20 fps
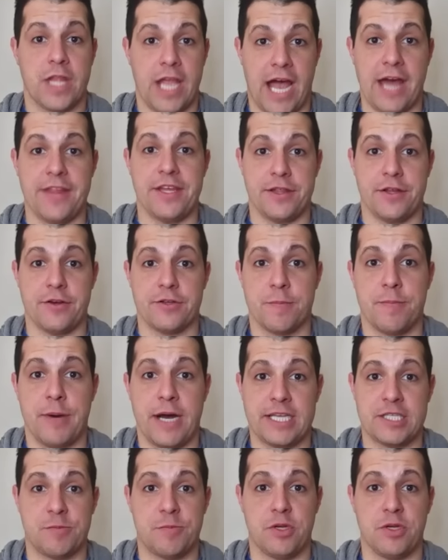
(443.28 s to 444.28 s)
I think there's a
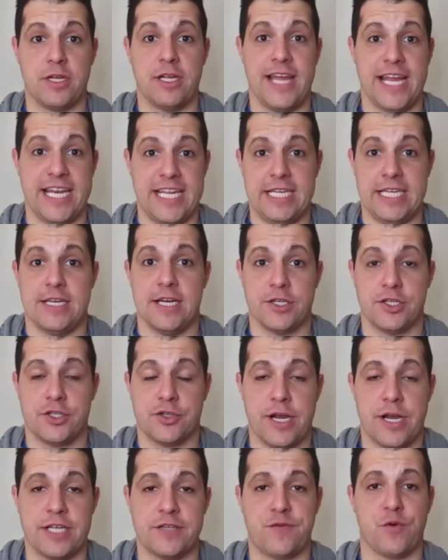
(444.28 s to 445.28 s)
possibility that he does
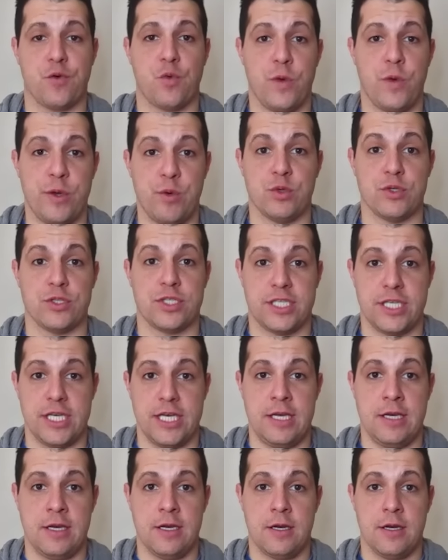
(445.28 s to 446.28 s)
transfer. We will
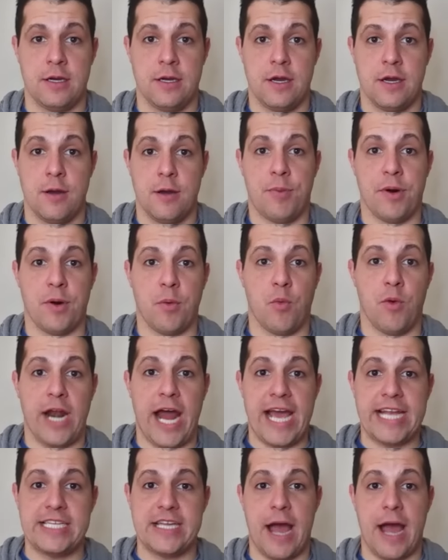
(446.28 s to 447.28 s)
see. But when
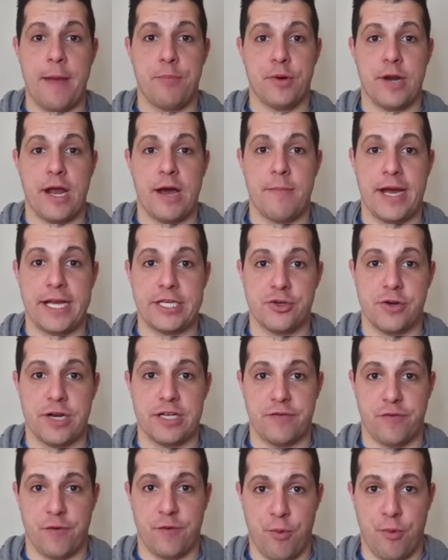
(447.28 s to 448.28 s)
I put out my
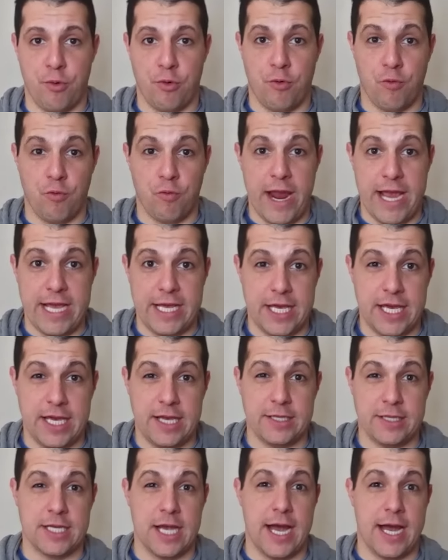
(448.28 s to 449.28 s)
transfer portal
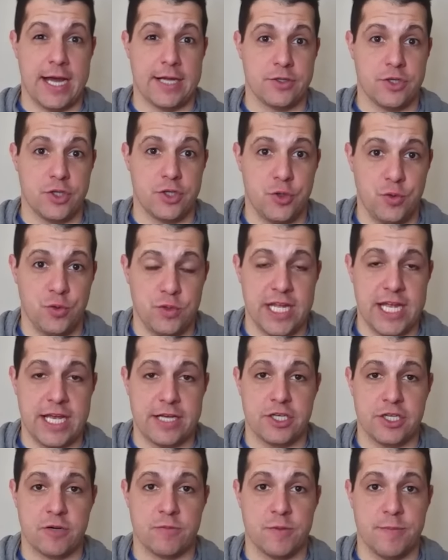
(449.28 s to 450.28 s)
rankings on Tuesday
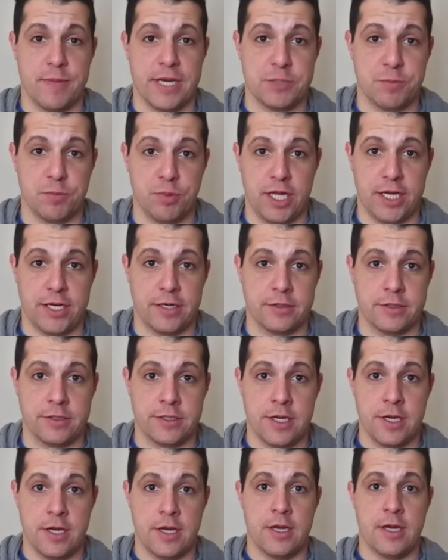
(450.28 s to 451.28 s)
in terms of best
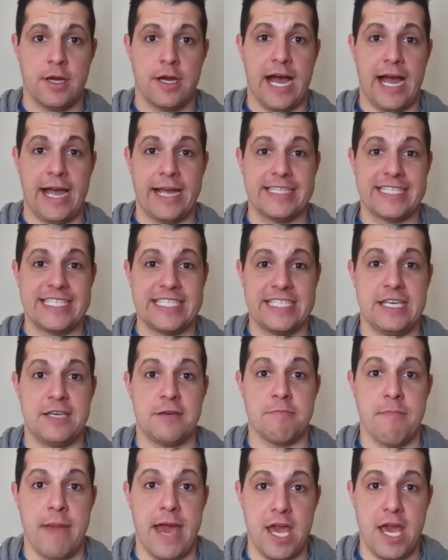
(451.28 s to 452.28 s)
players, I had
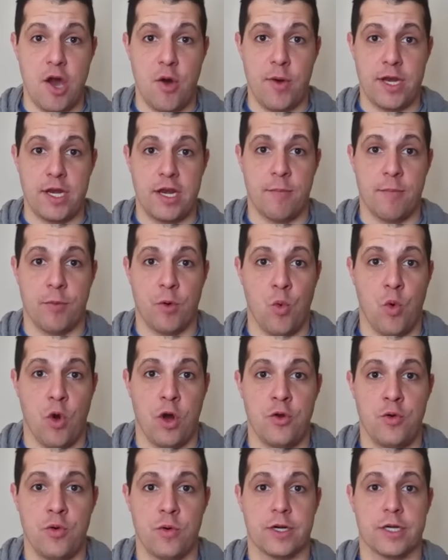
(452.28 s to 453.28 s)
Zeke Mayo at number
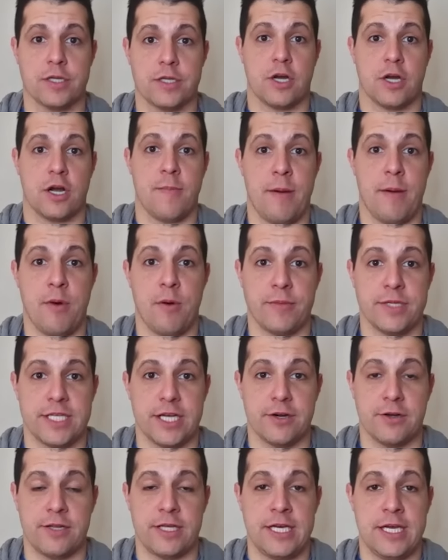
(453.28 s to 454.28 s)
one, who we're going to talk about
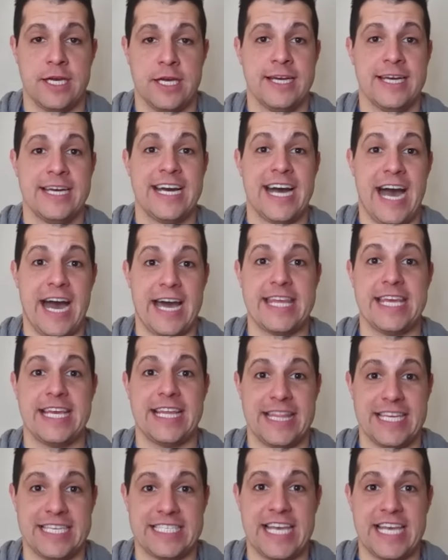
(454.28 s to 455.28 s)
momentarily. I
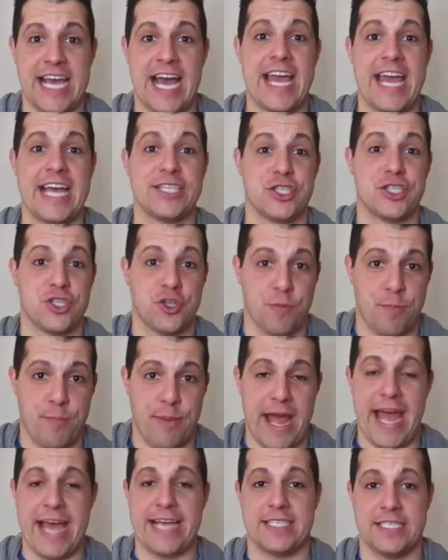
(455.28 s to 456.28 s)
think this guy has
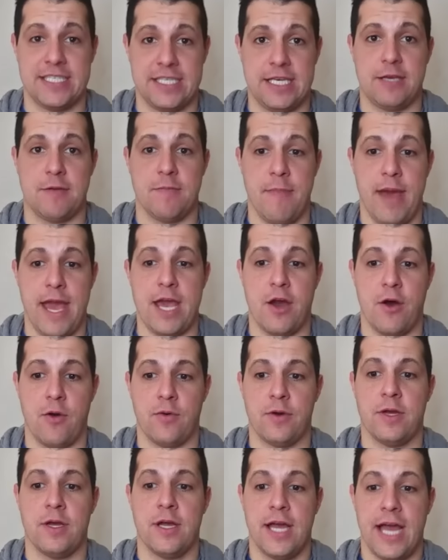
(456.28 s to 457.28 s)
surpassed Zeke Mayo
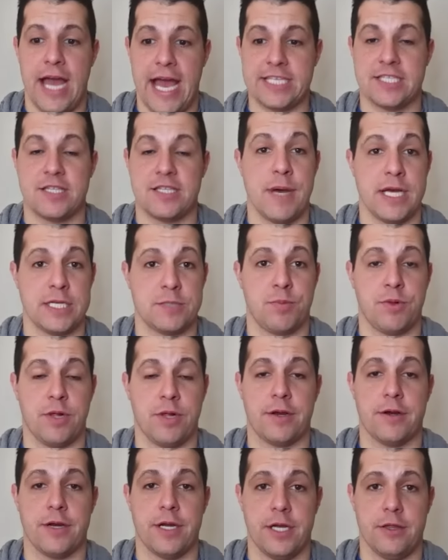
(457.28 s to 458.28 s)
as the best
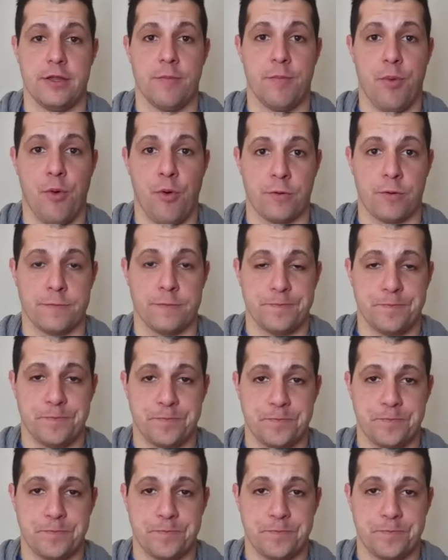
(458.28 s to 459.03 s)
player in the portal.